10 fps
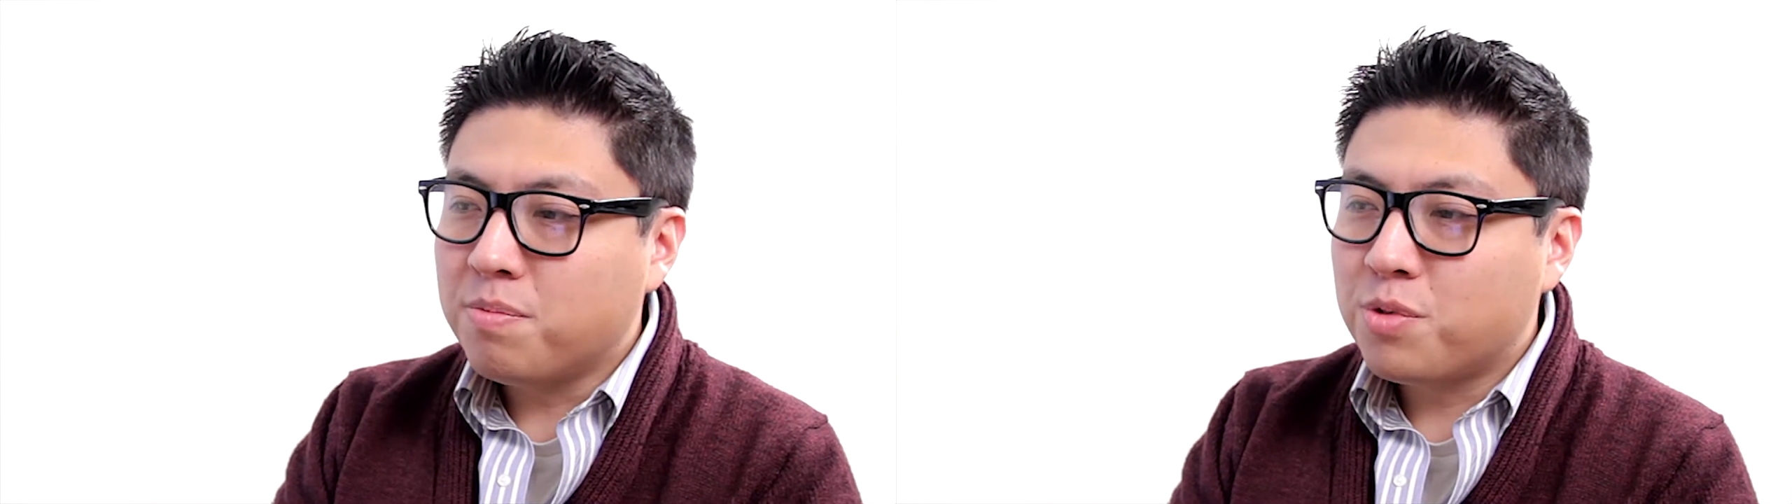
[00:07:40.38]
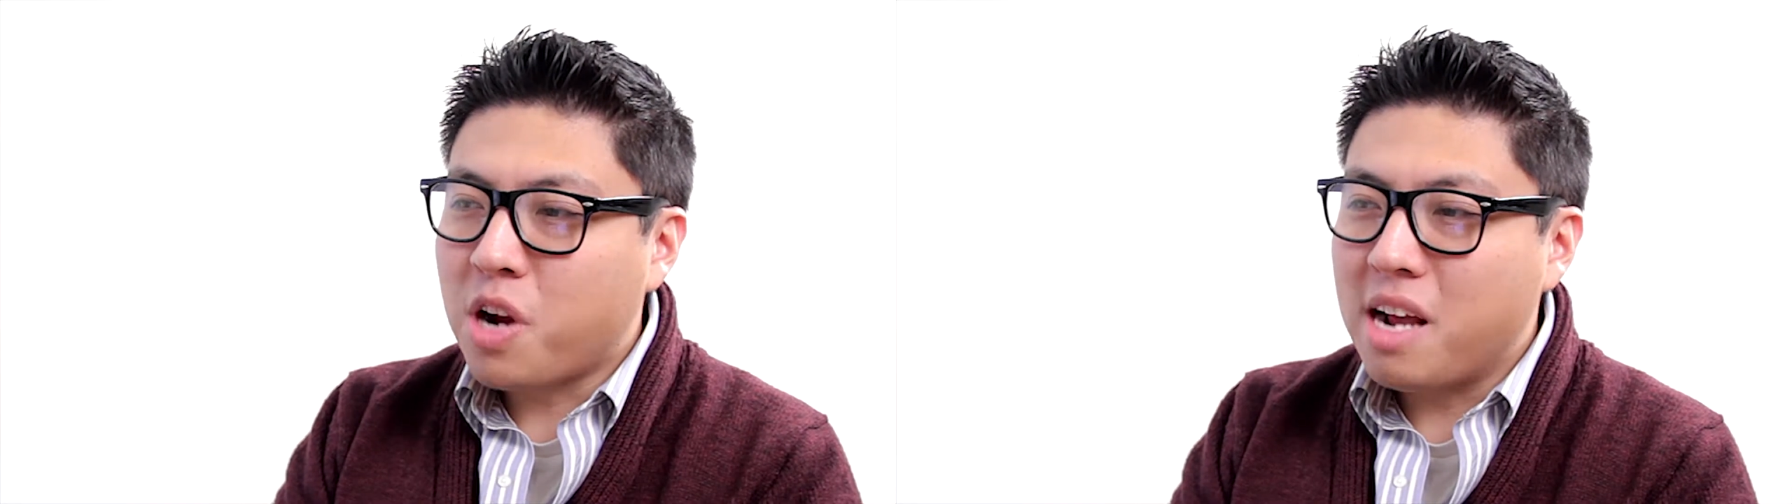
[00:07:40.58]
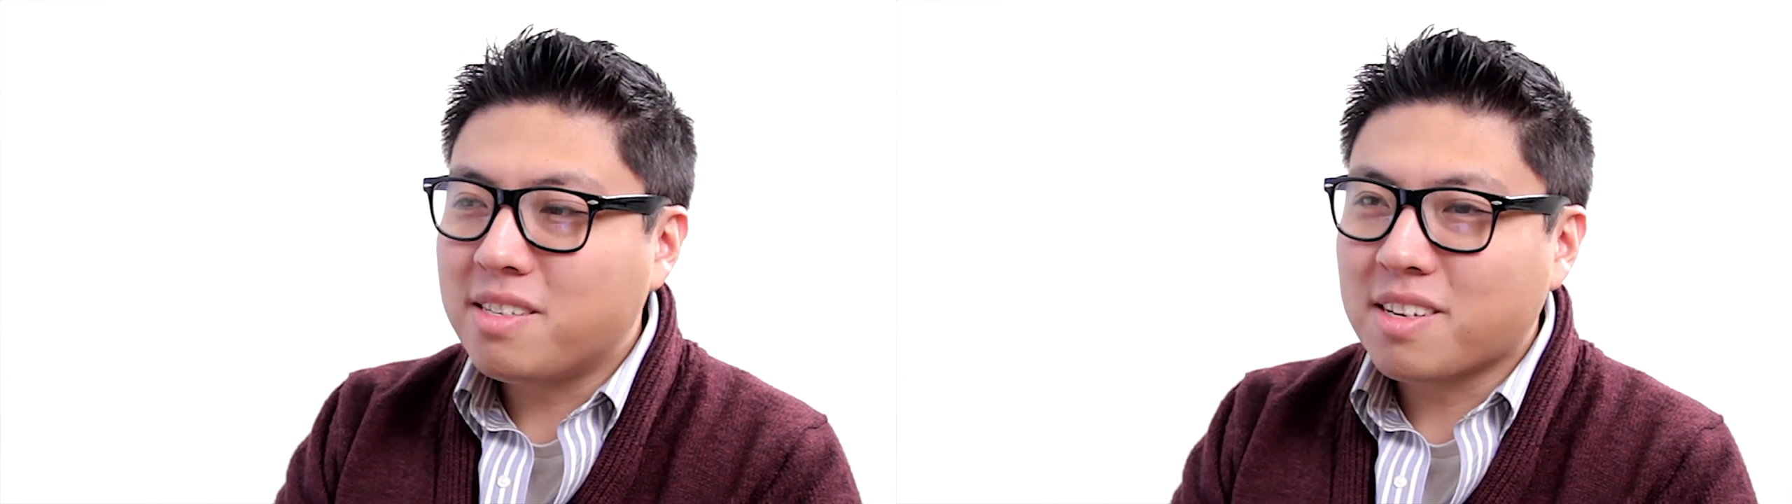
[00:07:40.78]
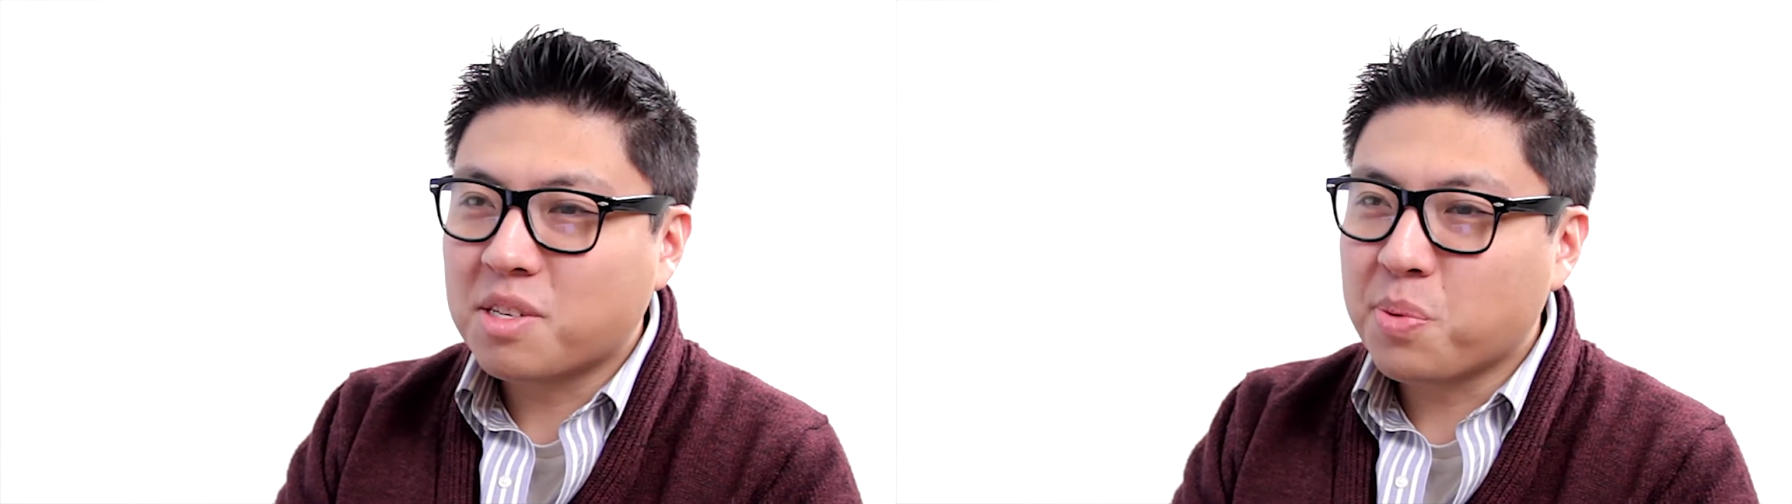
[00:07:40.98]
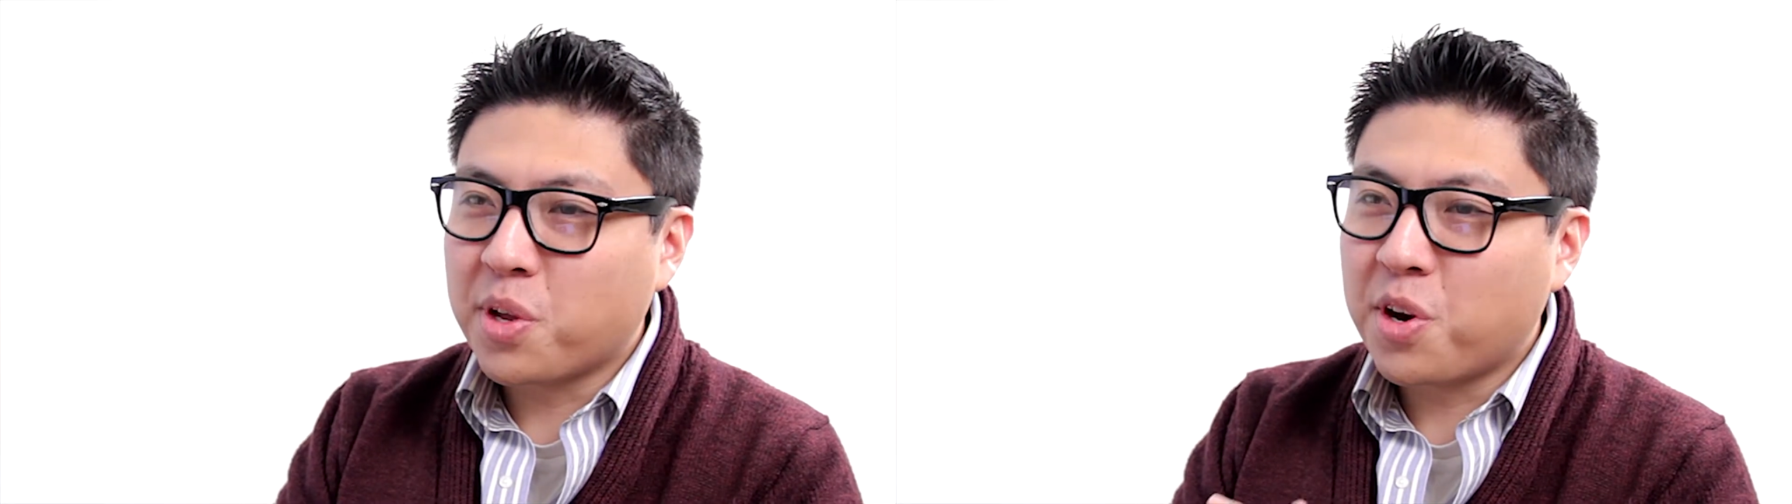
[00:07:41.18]
tries to
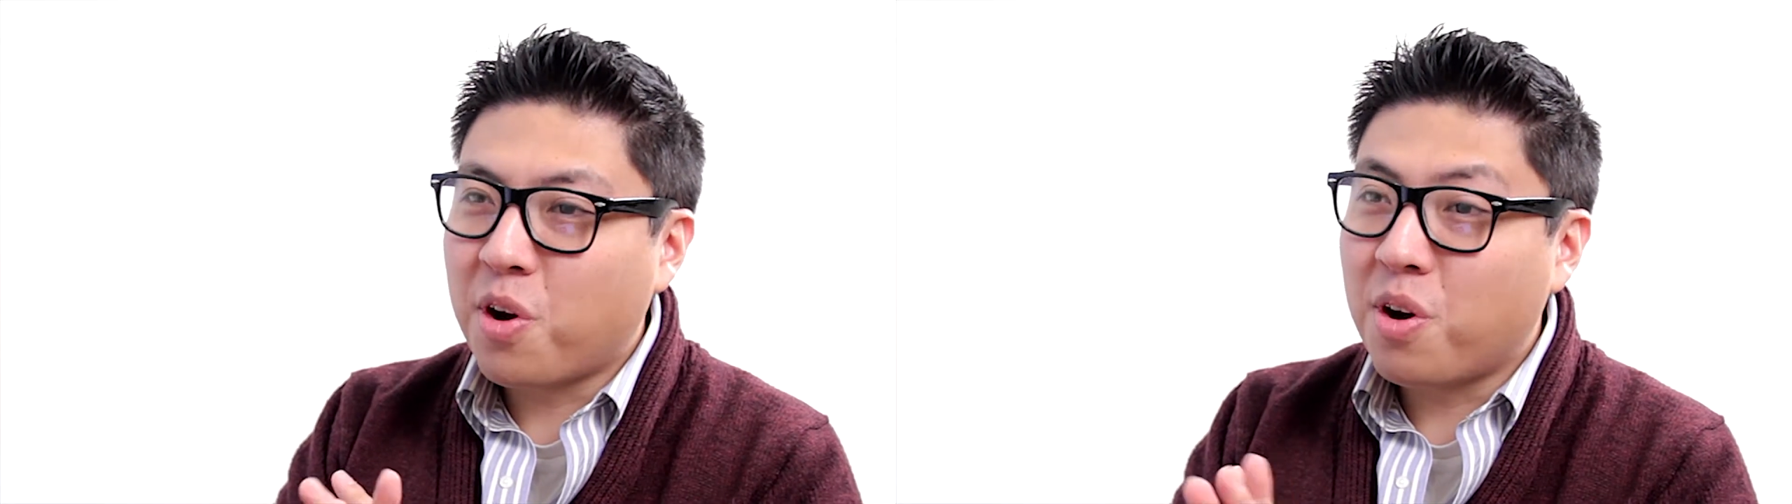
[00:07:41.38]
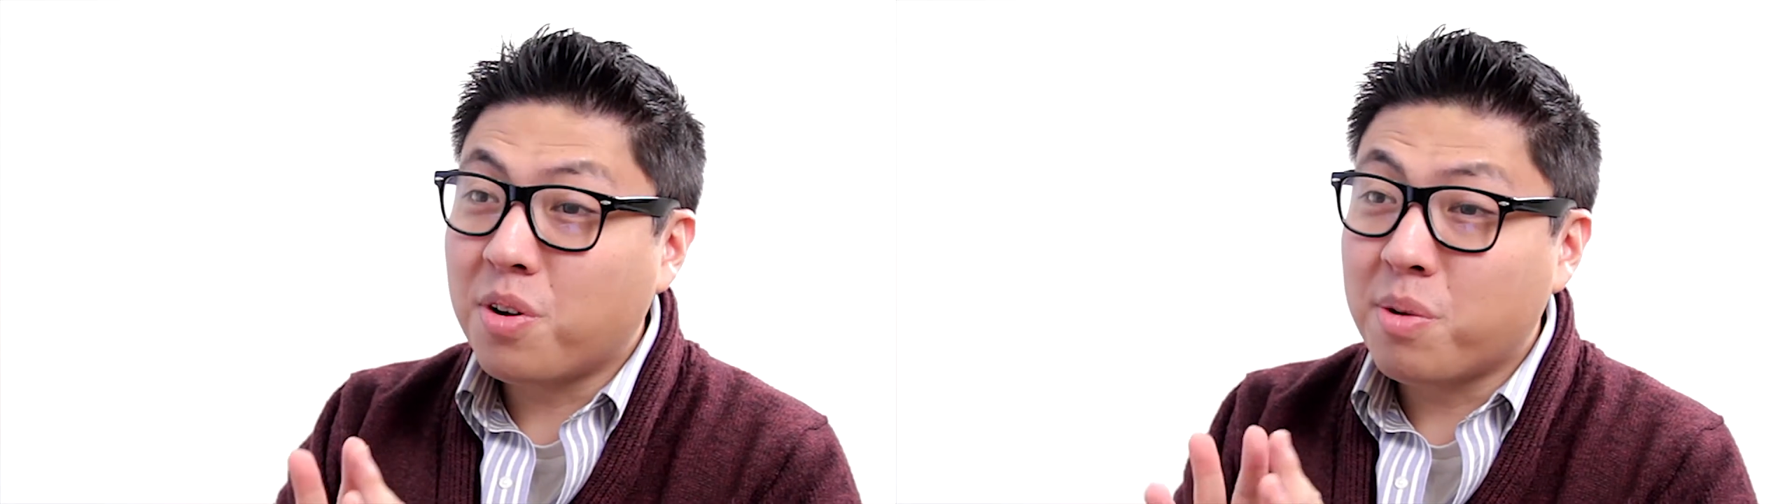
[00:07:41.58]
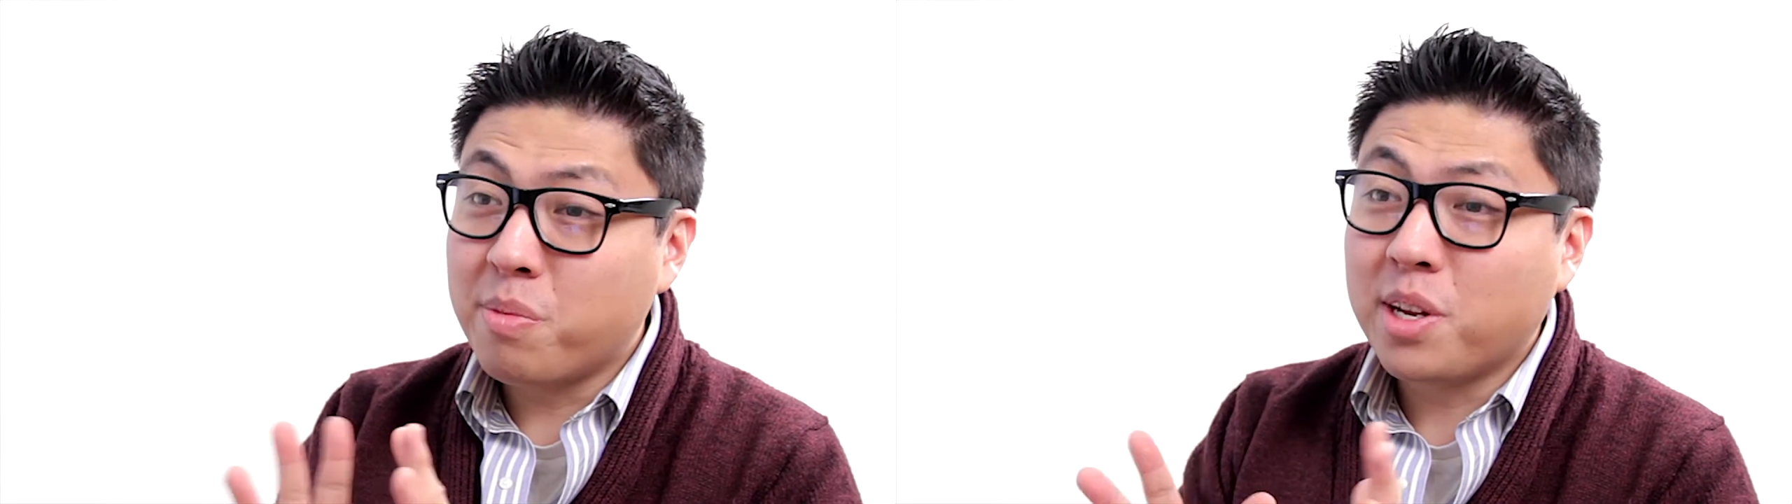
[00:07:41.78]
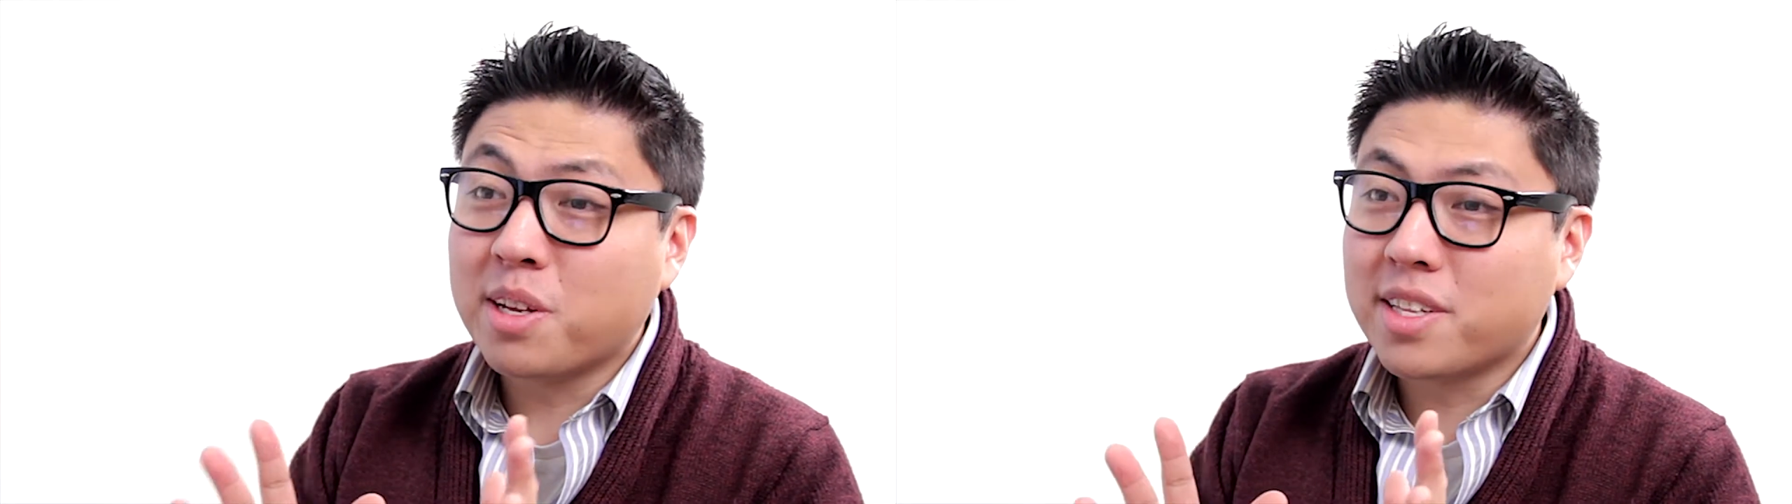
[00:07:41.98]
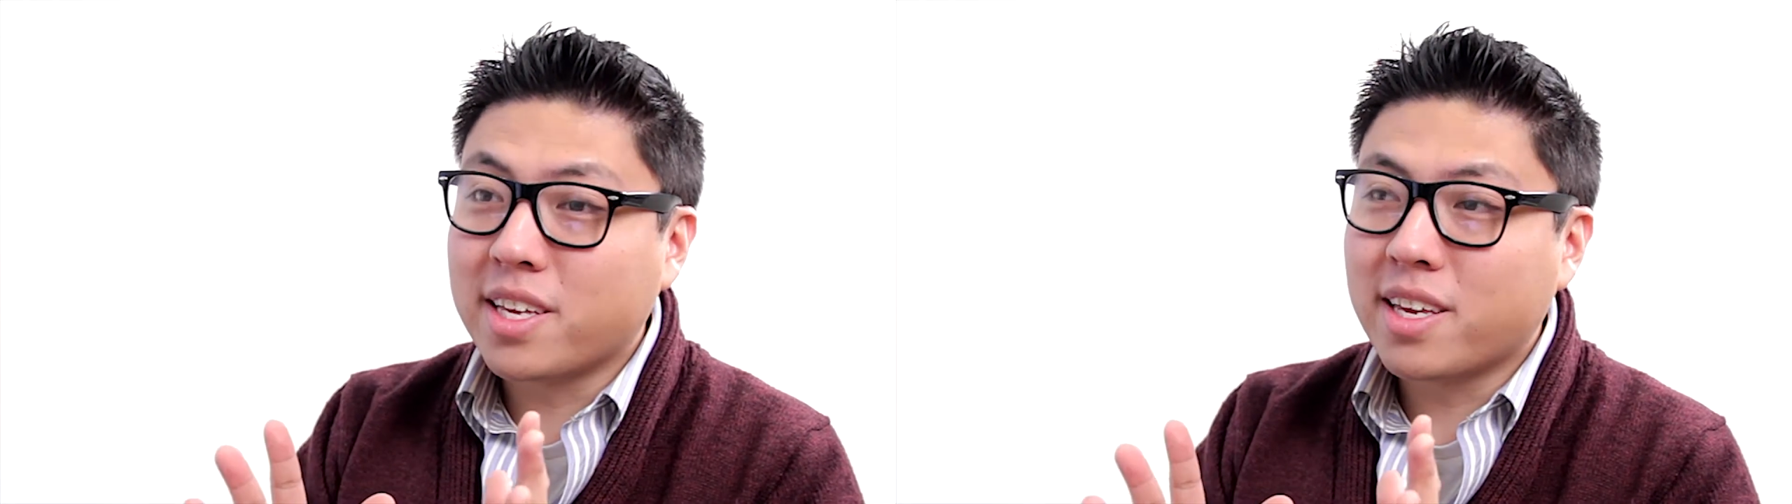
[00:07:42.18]
explain it all
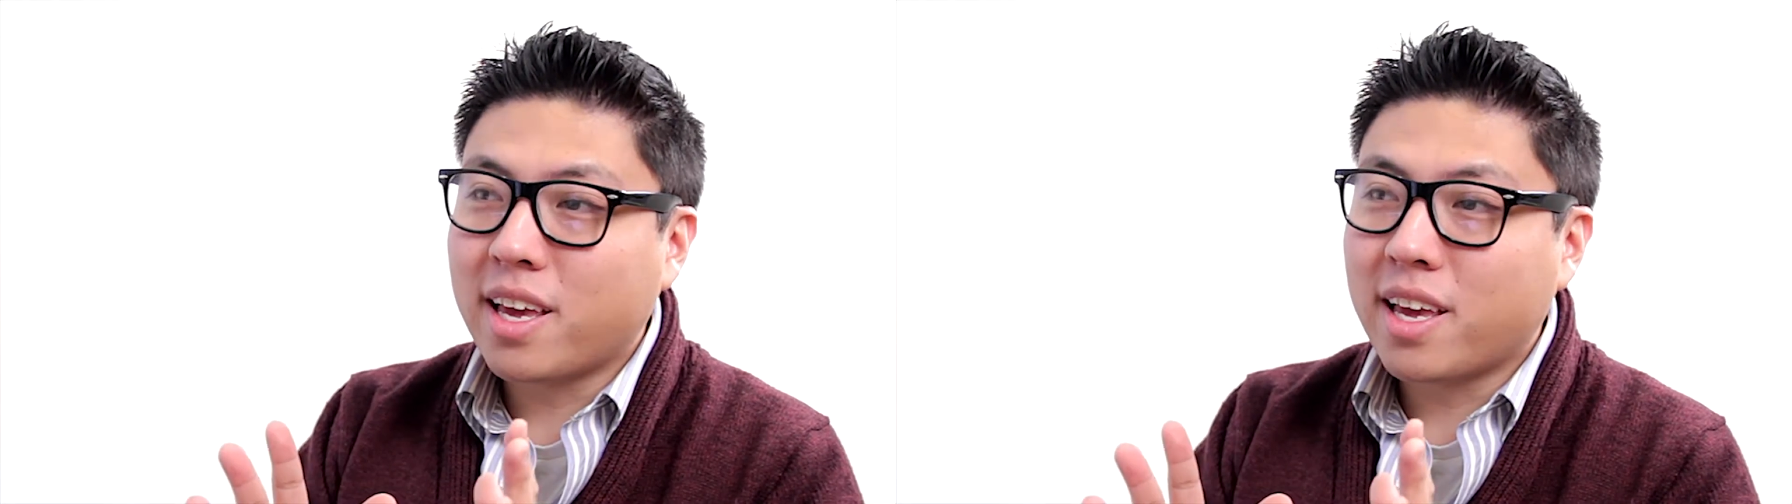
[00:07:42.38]
immediately.